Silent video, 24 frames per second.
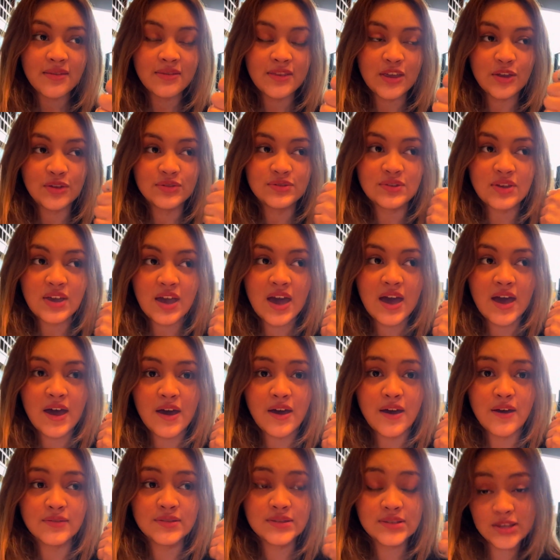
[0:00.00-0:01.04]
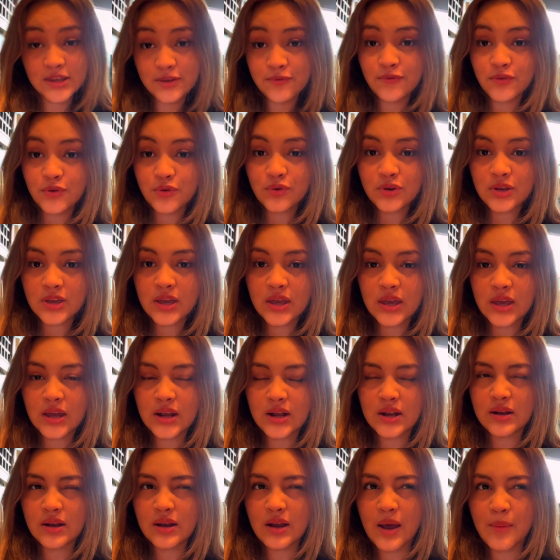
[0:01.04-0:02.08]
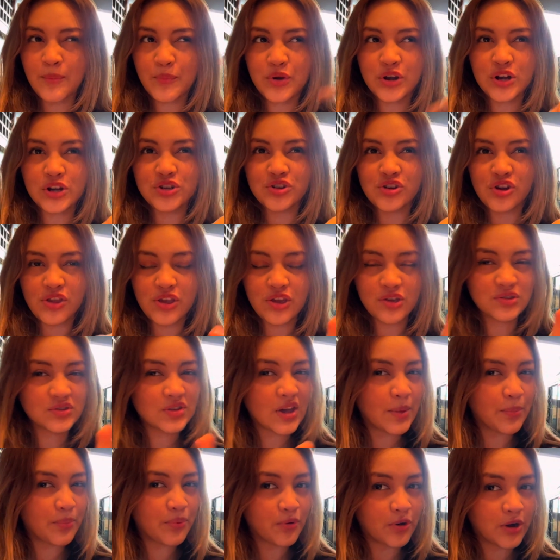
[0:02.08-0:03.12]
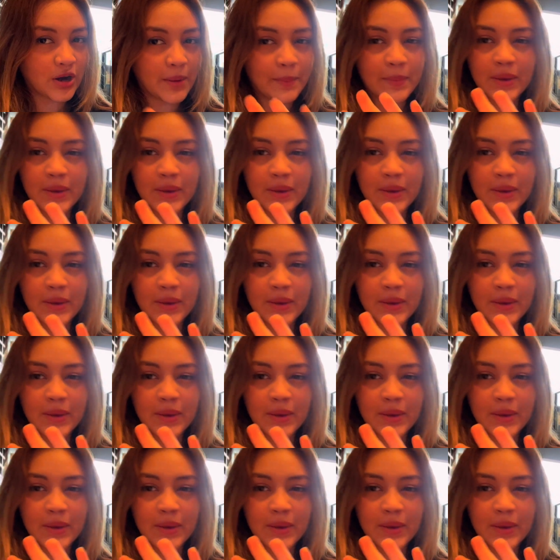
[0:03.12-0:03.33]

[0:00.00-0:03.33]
They used to have seafood, and I'm pretty sure they also have pork,